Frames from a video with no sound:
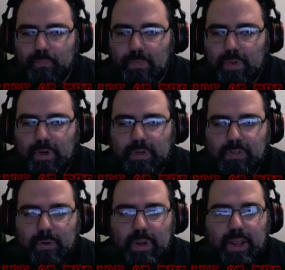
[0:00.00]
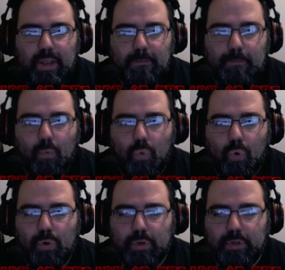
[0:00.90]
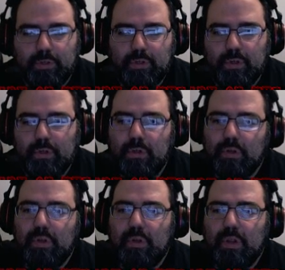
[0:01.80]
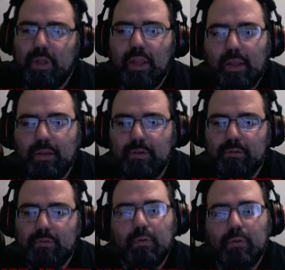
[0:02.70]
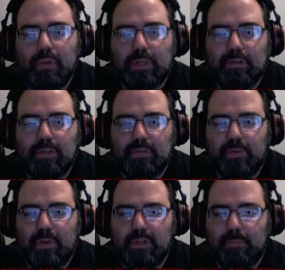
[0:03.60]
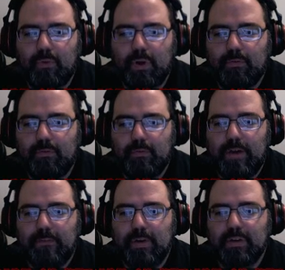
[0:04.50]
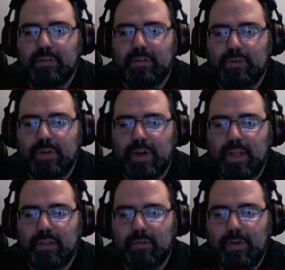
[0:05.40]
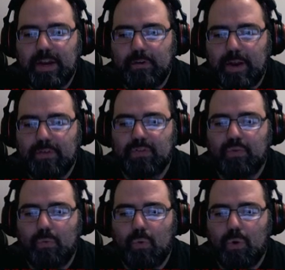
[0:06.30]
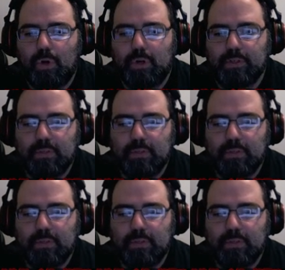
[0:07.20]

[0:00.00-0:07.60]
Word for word: Alright, so I have wargs. And you know, just as a point of reference, those are not the right graphics for wargs.